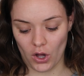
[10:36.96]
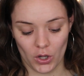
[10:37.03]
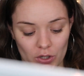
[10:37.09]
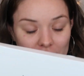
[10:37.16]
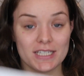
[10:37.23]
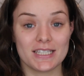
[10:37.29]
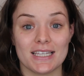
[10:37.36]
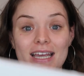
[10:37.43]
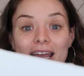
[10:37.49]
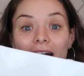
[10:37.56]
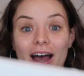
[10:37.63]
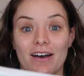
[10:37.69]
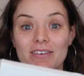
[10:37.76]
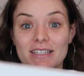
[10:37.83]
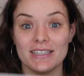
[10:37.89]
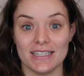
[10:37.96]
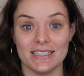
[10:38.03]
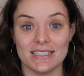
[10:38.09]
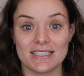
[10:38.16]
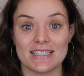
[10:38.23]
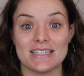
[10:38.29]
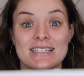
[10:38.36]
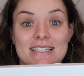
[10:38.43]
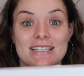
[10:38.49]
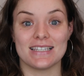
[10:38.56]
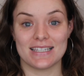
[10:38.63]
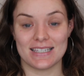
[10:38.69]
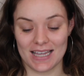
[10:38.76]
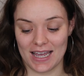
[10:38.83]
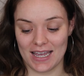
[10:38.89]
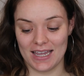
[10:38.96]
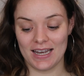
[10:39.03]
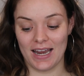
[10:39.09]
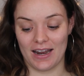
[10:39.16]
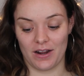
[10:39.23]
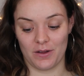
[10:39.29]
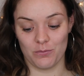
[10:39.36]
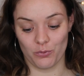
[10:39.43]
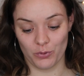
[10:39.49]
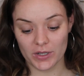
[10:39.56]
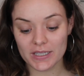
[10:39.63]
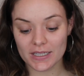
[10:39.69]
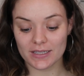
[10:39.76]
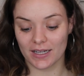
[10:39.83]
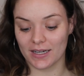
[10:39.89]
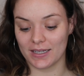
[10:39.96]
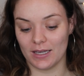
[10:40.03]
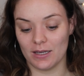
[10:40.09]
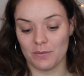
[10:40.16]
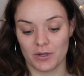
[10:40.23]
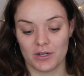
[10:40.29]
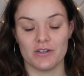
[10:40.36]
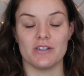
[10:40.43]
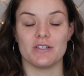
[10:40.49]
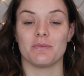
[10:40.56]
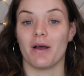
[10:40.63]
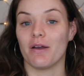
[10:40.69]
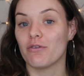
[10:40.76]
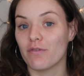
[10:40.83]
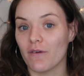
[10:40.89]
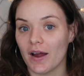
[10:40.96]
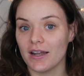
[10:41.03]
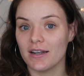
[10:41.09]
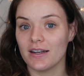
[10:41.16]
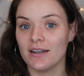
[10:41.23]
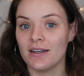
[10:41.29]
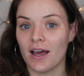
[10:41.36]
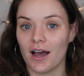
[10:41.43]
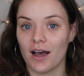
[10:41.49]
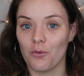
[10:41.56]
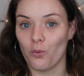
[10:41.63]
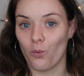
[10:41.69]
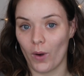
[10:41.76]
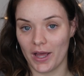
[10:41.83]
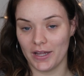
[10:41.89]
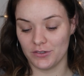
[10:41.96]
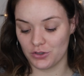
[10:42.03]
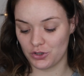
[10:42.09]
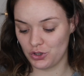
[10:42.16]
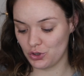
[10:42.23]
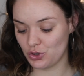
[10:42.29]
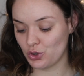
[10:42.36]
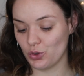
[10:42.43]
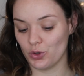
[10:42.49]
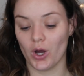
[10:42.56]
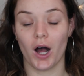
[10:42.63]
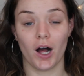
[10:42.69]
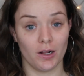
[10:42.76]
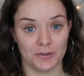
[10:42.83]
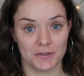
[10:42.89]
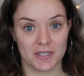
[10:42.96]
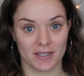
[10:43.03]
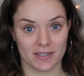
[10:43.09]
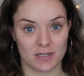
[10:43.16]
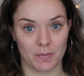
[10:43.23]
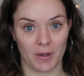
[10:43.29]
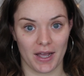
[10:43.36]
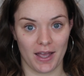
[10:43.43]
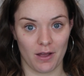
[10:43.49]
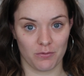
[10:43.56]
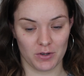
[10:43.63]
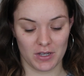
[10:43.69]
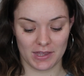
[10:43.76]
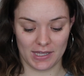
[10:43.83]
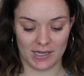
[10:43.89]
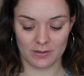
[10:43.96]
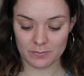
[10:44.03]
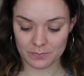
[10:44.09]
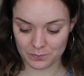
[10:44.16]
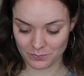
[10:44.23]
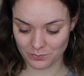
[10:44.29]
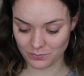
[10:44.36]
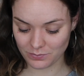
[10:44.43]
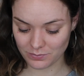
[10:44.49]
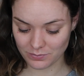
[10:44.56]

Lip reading: honestly, having this is insane, and I'm really lucky because my friend went to Ulta to buy everything,